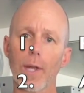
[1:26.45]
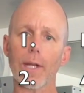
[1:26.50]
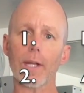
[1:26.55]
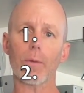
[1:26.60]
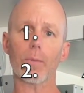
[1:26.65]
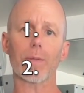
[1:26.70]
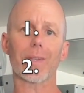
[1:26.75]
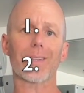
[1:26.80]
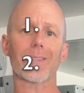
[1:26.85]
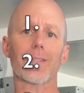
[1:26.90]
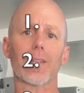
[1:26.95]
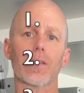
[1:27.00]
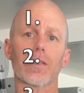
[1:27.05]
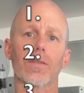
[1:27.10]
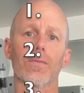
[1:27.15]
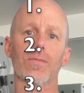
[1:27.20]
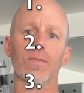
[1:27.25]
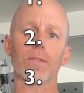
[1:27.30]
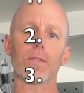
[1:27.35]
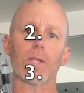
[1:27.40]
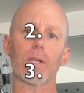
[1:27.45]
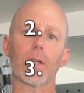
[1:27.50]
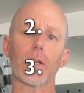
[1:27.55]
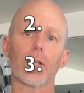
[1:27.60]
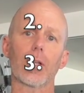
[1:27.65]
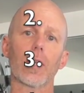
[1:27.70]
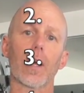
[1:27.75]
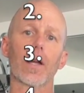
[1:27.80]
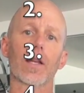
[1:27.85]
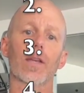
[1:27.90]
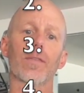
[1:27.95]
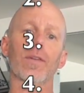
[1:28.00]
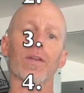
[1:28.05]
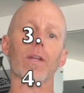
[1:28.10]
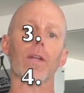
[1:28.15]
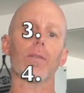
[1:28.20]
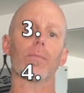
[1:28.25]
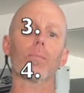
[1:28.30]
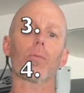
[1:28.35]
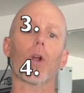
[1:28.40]
with excessive fatigue, not giving
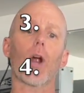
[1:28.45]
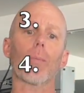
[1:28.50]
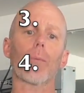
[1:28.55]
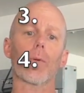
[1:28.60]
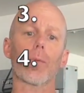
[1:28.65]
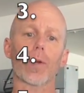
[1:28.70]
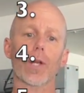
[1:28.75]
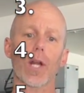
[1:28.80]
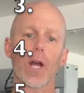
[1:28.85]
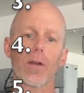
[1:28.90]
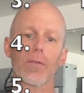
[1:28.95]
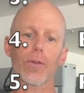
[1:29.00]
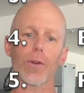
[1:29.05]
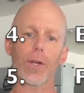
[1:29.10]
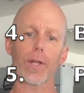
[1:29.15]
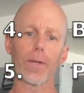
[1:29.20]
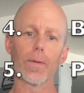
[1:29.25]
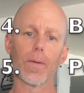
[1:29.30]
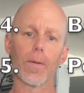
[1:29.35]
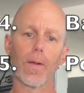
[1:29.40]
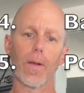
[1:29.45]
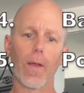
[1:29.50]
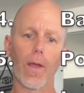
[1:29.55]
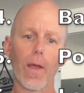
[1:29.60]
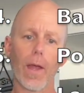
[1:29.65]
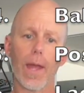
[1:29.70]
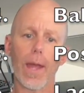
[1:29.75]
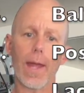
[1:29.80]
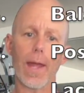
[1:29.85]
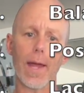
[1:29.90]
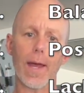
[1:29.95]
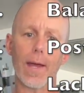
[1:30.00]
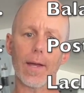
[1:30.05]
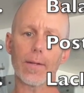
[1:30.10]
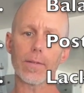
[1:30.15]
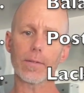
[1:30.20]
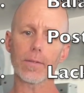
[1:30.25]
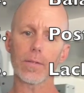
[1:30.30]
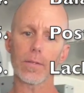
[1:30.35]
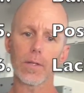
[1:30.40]
enough proper recovery,
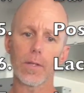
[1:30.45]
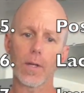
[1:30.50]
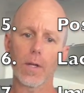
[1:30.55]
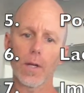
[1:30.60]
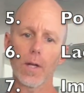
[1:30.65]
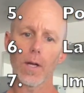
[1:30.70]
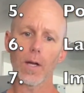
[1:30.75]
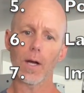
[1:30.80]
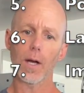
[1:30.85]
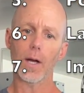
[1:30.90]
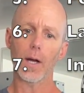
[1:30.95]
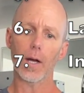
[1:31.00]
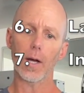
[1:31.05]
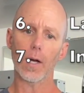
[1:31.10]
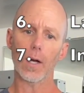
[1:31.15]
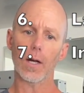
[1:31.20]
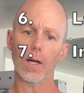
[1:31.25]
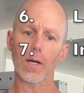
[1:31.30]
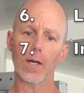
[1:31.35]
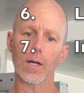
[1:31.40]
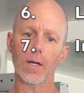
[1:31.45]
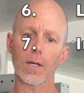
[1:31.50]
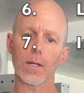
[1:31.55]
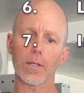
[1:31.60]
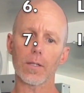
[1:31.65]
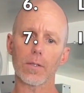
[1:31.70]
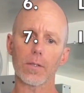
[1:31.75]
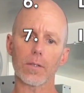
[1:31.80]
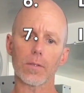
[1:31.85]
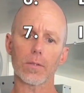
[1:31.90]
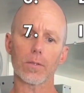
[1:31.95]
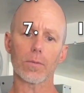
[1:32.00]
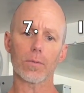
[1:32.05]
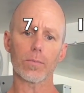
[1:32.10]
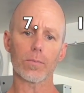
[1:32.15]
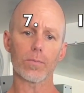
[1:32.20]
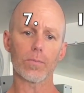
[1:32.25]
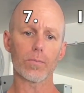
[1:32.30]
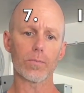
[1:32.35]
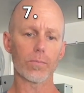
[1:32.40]
and
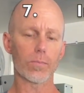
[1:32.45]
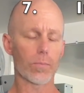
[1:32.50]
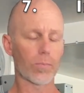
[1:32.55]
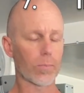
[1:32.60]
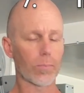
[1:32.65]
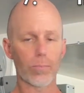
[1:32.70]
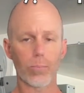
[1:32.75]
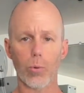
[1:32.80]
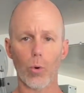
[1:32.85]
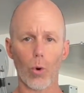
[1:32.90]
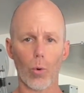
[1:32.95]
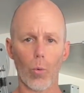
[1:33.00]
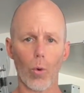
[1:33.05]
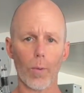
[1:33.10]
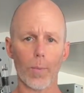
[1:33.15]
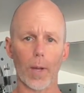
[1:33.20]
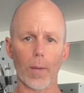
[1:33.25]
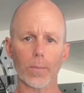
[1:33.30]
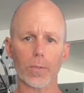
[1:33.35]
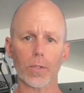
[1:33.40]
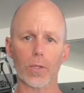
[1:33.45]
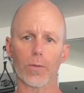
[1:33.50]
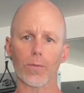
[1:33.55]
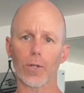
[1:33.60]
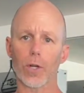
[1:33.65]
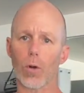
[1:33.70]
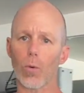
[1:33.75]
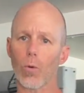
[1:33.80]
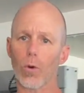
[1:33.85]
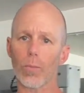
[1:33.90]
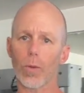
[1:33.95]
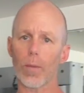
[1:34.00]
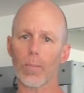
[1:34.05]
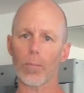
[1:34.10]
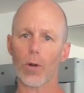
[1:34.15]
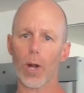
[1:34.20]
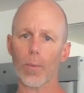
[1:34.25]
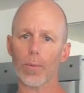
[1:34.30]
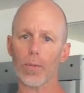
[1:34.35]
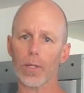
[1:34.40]
poor warm-up. So if you don't warm up
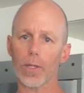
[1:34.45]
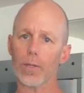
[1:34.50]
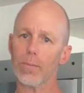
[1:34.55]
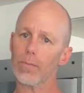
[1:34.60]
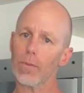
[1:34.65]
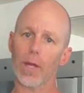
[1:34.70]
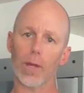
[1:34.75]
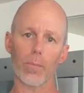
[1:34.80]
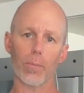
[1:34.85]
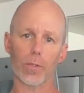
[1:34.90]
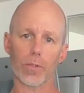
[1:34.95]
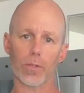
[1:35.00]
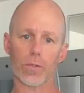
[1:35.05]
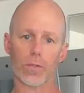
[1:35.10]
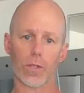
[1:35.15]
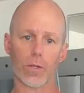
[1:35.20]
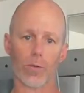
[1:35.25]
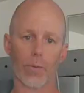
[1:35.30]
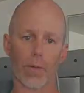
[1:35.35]
properly, that puts us at greater